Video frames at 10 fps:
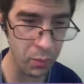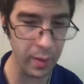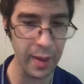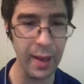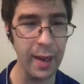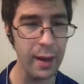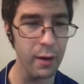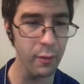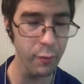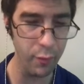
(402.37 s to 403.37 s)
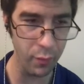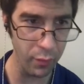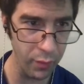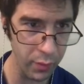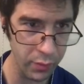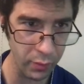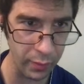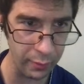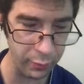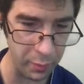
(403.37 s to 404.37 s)
we have this
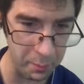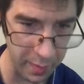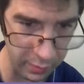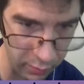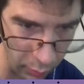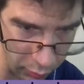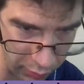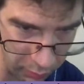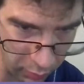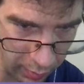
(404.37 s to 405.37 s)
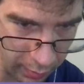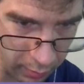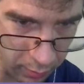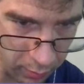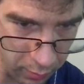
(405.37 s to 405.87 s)
clef, the mezzo soprano.